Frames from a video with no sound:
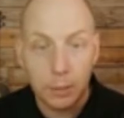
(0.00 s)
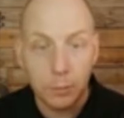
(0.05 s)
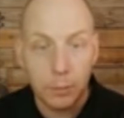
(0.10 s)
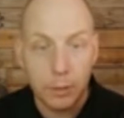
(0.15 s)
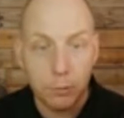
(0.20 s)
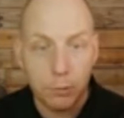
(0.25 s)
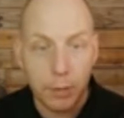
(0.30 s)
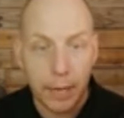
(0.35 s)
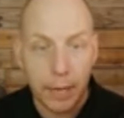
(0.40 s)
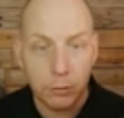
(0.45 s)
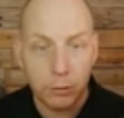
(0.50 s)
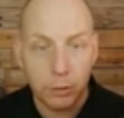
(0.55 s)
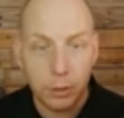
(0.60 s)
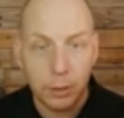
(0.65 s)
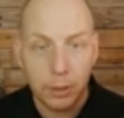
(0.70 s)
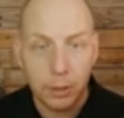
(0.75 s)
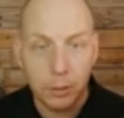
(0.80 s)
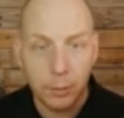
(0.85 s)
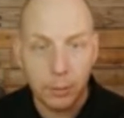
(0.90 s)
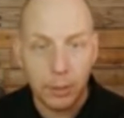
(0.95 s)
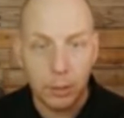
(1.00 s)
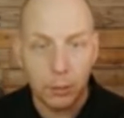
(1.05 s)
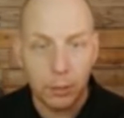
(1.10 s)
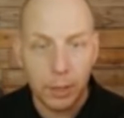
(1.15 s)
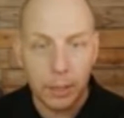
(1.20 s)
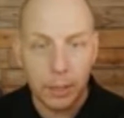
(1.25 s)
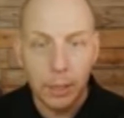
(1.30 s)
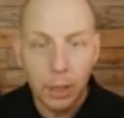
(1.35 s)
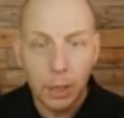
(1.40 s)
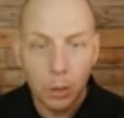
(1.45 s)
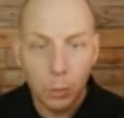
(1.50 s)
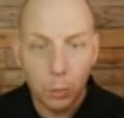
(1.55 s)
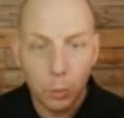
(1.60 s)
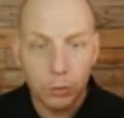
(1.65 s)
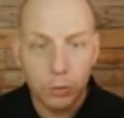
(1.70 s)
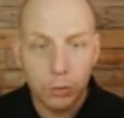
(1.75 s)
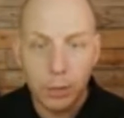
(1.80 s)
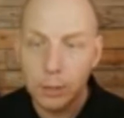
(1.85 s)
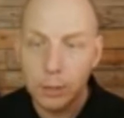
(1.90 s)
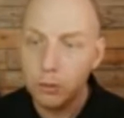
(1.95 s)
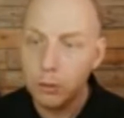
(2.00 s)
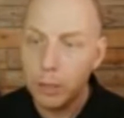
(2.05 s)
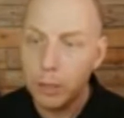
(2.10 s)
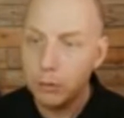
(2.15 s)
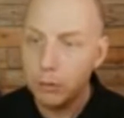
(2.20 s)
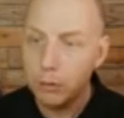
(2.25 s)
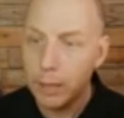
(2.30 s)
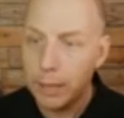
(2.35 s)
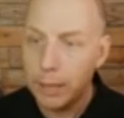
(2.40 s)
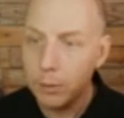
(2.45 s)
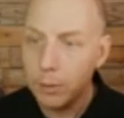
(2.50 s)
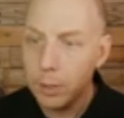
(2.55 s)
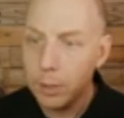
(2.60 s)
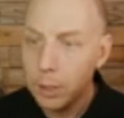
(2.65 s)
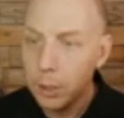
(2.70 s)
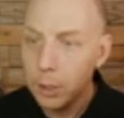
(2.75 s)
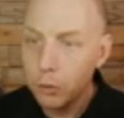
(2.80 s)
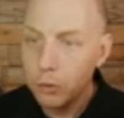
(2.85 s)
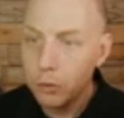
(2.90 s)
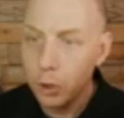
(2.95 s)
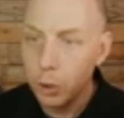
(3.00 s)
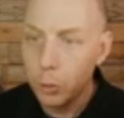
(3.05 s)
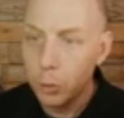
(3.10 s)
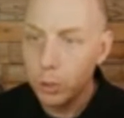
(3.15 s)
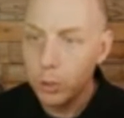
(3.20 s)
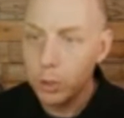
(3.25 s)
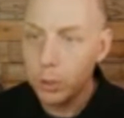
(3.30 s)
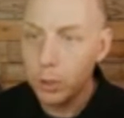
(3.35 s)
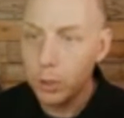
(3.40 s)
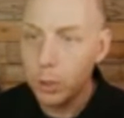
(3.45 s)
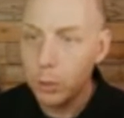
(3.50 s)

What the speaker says: it. We trash it. Wait, hold on. We're just going to change it out. So we're going to